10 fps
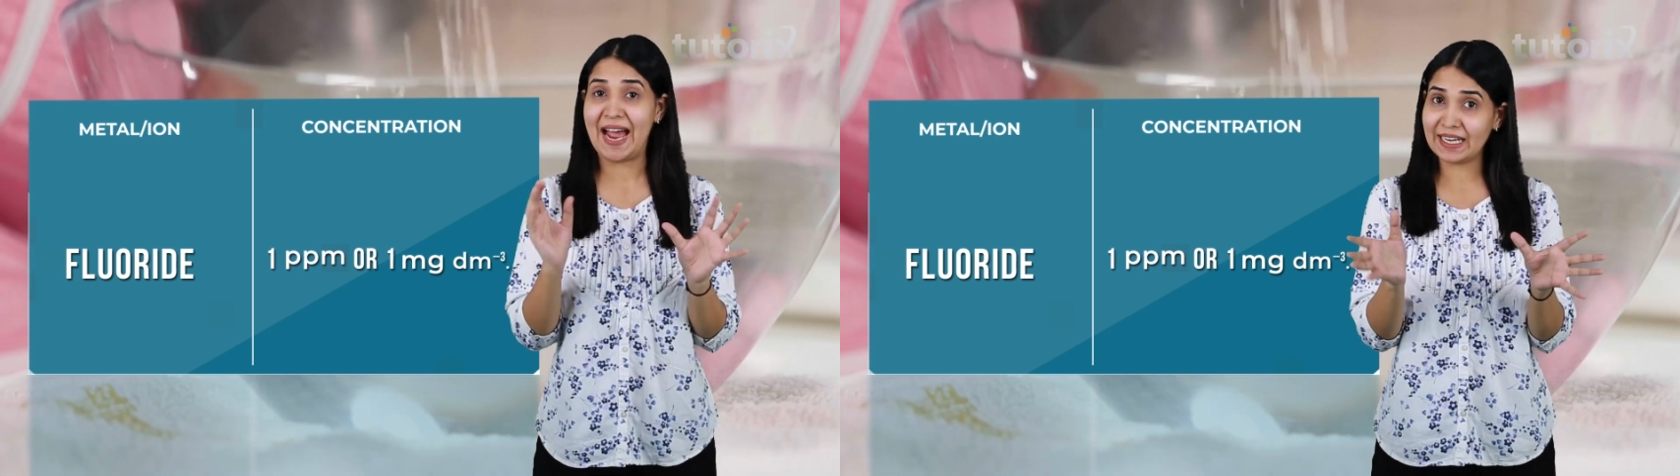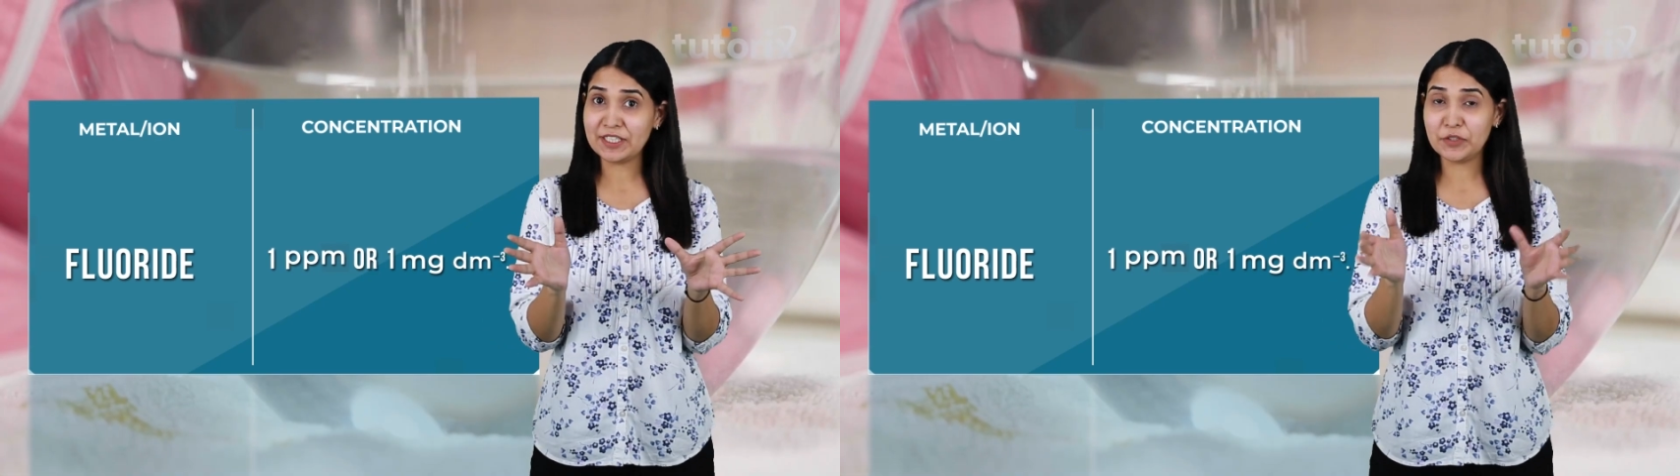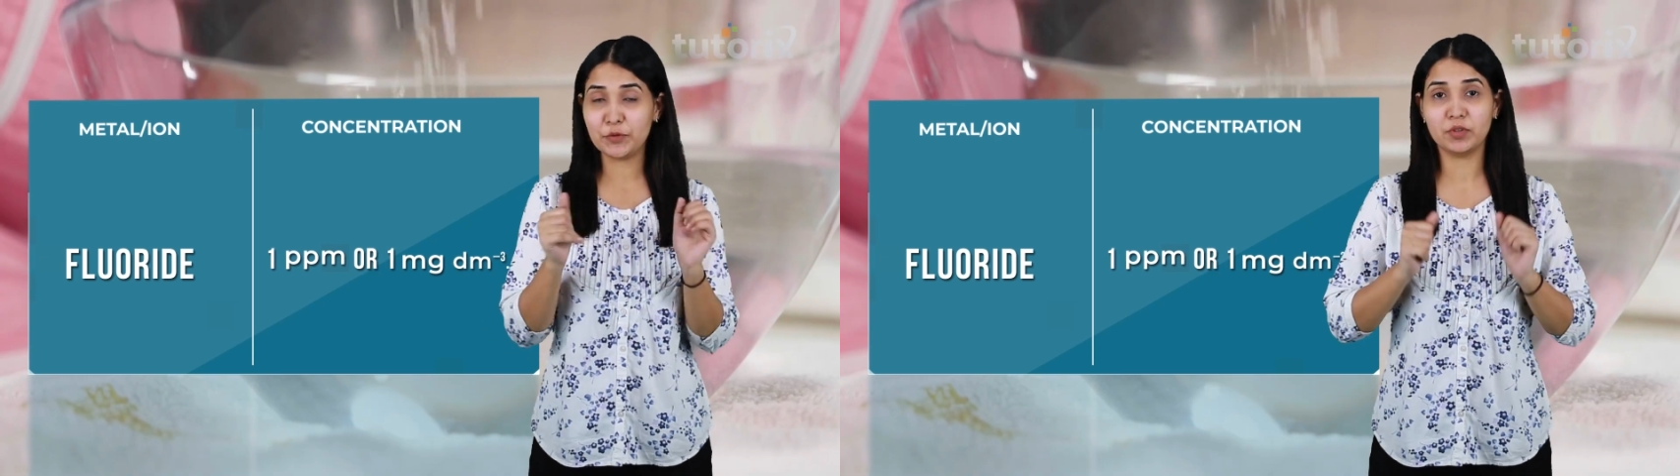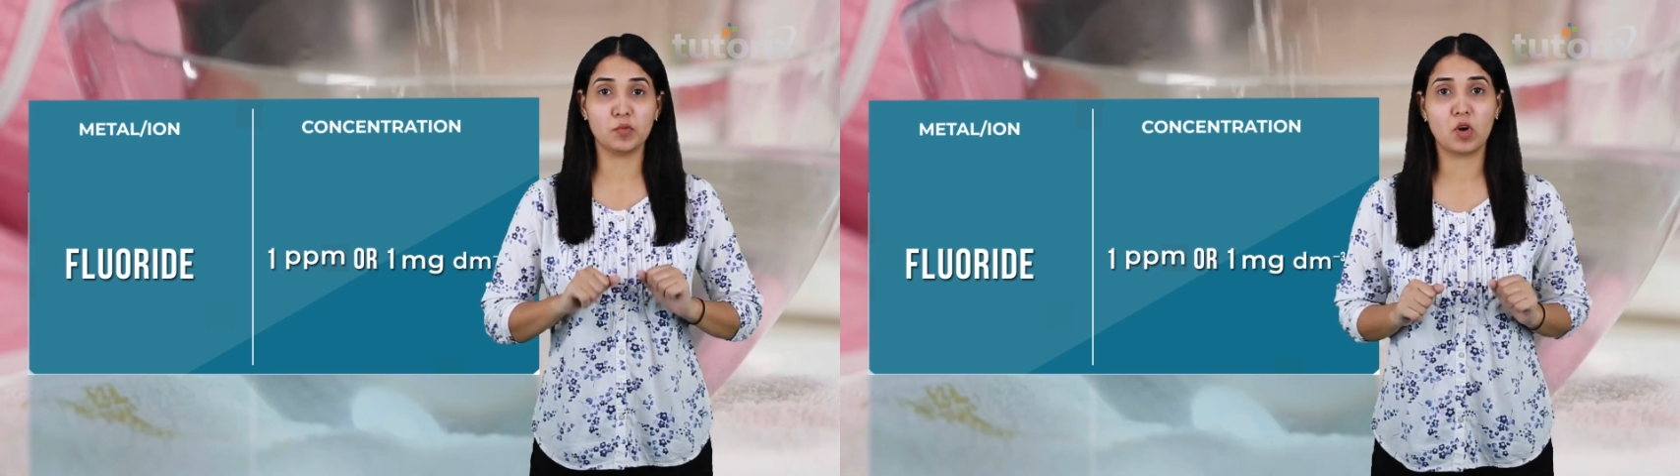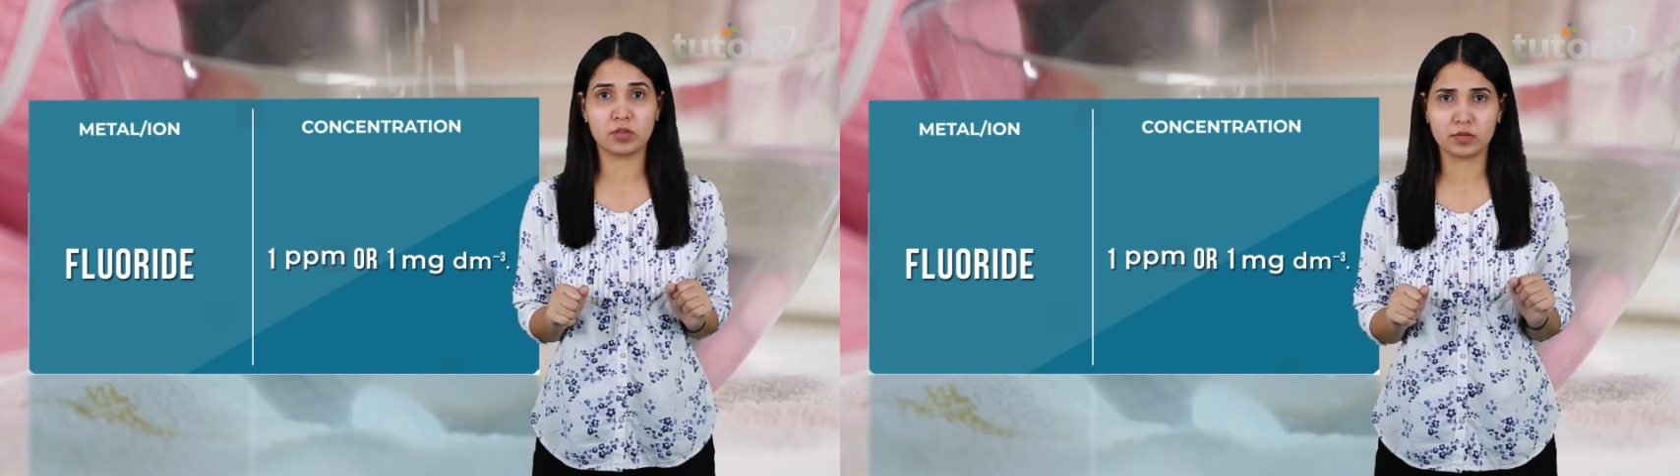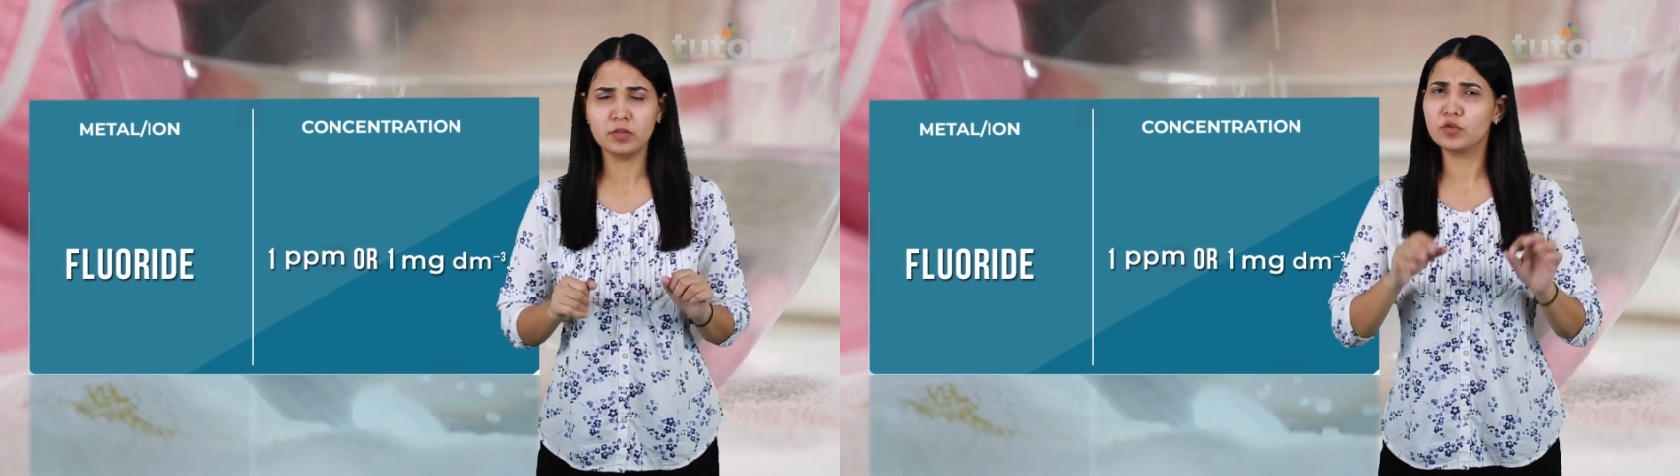added to the water